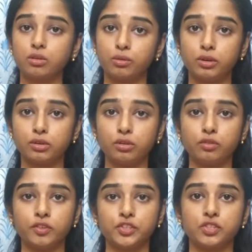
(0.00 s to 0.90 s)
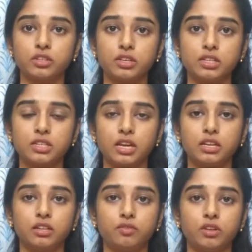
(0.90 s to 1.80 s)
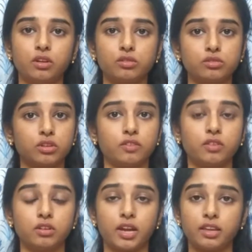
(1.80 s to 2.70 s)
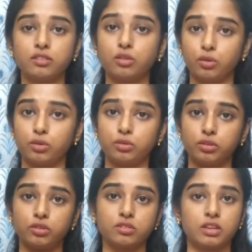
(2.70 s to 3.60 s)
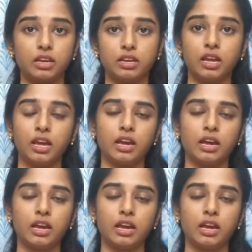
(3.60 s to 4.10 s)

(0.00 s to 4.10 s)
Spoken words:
Gold Glow Facial Kit, and it will also give a nice glow to your skin,